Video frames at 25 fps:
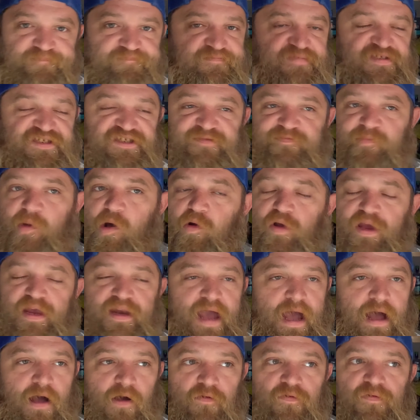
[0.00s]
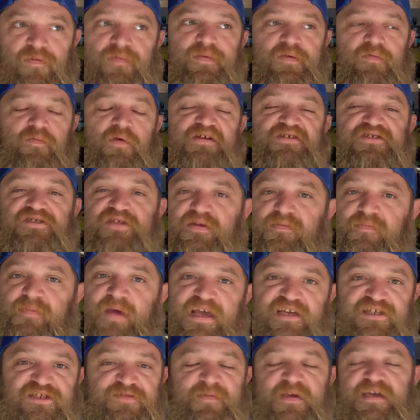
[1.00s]
smoking out the rest of the
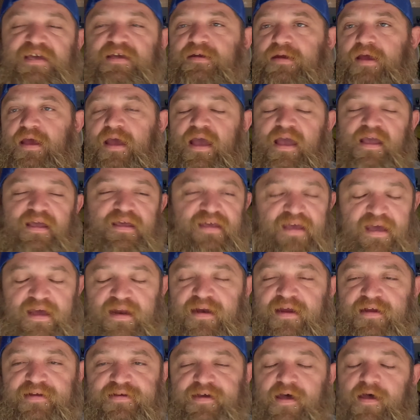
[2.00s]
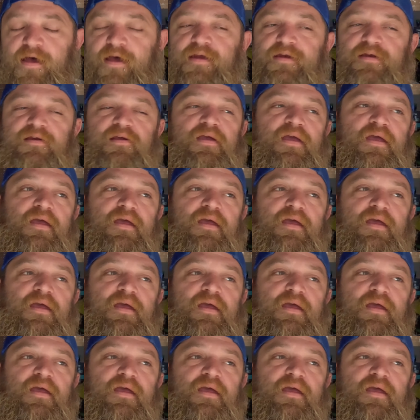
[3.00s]
basement and getting it done.